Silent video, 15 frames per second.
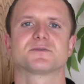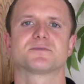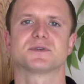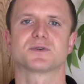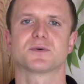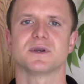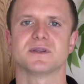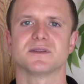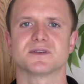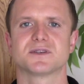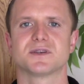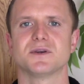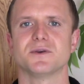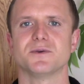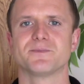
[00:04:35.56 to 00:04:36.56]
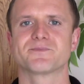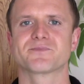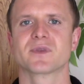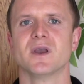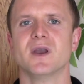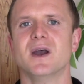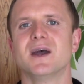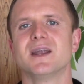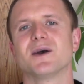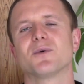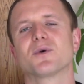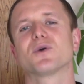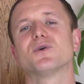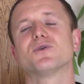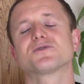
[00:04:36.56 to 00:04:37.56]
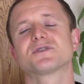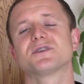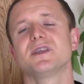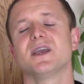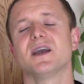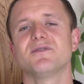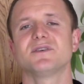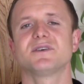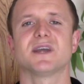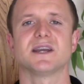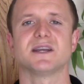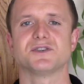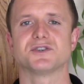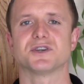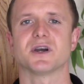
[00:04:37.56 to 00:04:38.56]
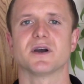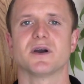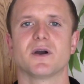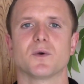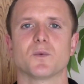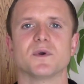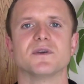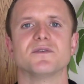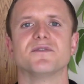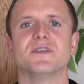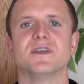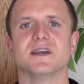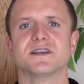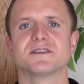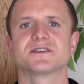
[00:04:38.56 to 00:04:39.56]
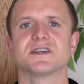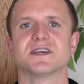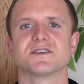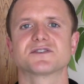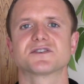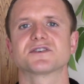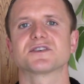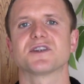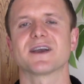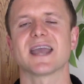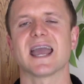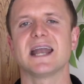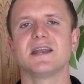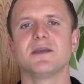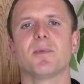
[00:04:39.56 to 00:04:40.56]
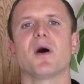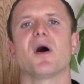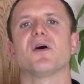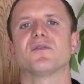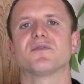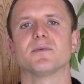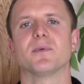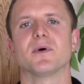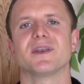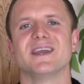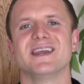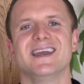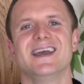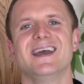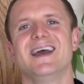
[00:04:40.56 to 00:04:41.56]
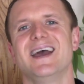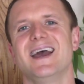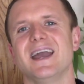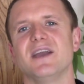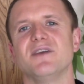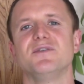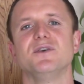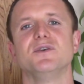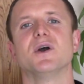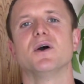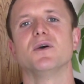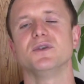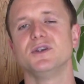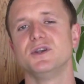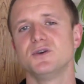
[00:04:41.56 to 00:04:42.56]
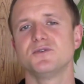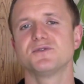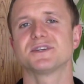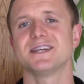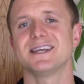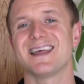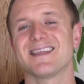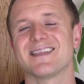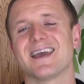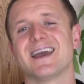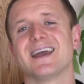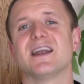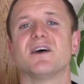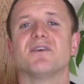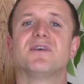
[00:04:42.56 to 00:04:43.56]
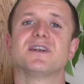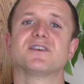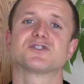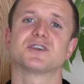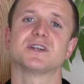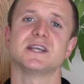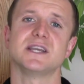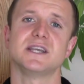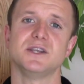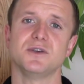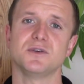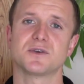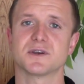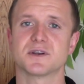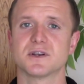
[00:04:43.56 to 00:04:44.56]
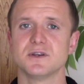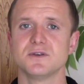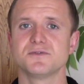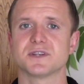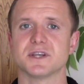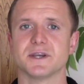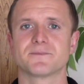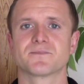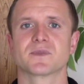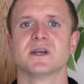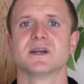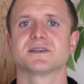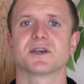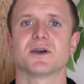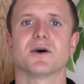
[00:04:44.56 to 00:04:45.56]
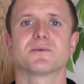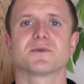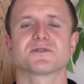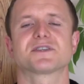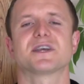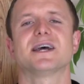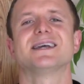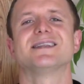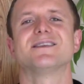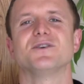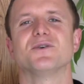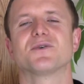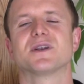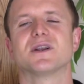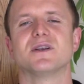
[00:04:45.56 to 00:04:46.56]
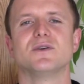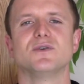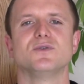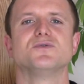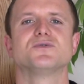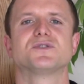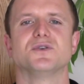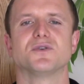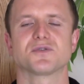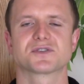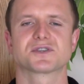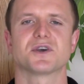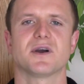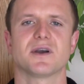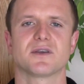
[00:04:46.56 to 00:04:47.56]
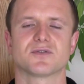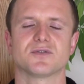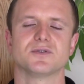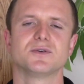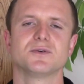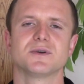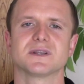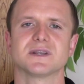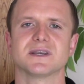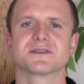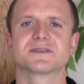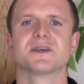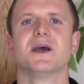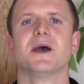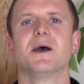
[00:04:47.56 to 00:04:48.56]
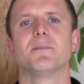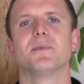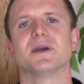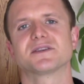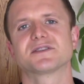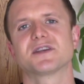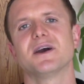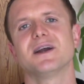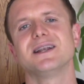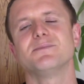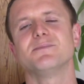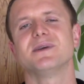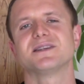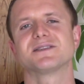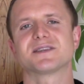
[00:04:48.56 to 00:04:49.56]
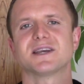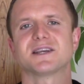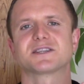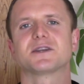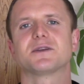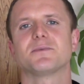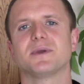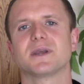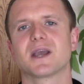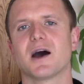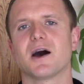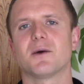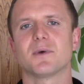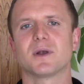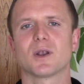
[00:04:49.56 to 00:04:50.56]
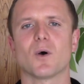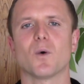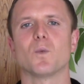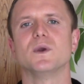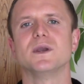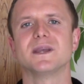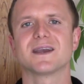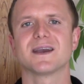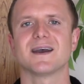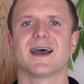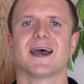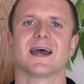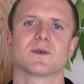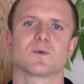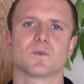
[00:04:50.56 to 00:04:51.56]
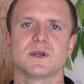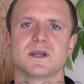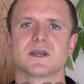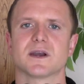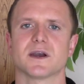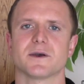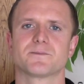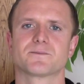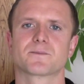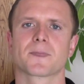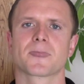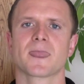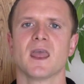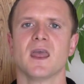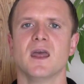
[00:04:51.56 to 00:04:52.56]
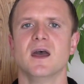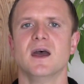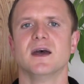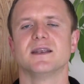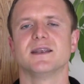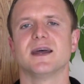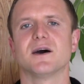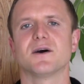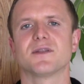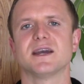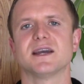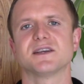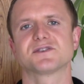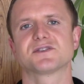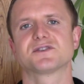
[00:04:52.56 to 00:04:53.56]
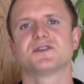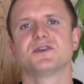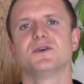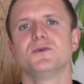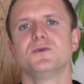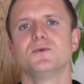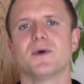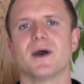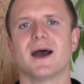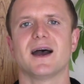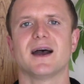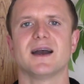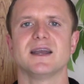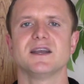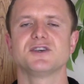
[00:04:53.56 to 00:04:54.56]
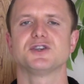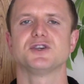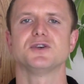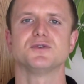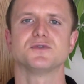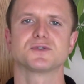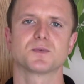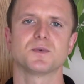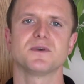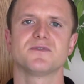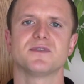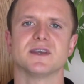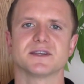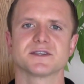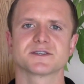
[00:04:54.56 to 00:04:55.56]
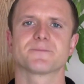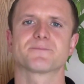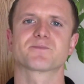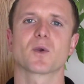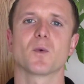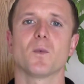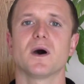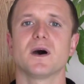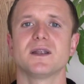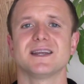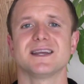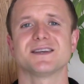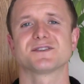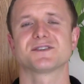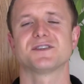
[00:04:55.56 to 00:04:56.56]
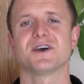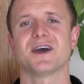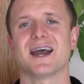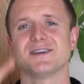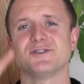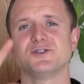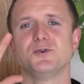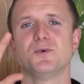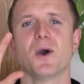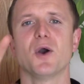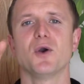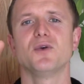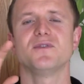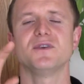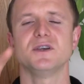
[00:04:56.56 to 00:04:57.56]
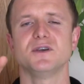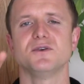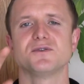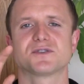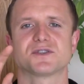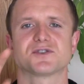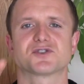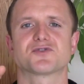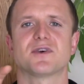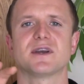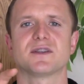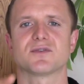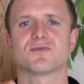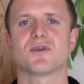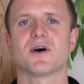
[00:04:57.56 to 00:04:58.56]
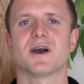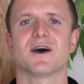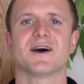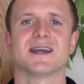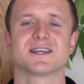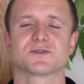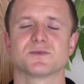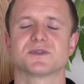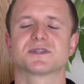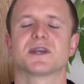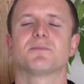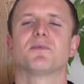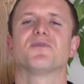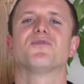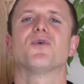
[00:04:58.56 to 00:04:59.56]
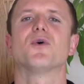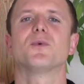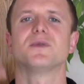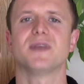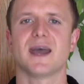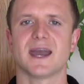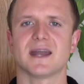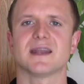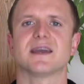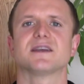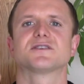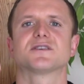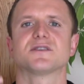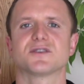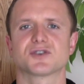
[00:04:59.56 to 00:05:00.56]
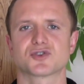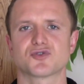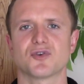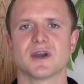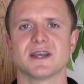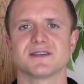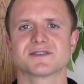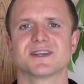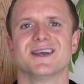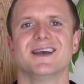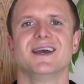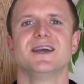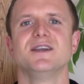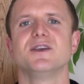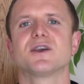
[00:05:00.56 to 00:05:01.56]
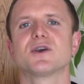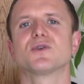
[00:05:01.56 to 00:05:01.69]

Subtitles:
between the two. Now of course the other danger with this is, just like any part of the body, if you don't use it then eventually you could lose it. So I'm not saying that you're going to lose your sight through doing this, but it certainly means that it's going to become a lot weaker and weaker. Now there's 2 issues with this. One is that as you overuse and strain the right eye, as we said before with the headaches and the strains, you can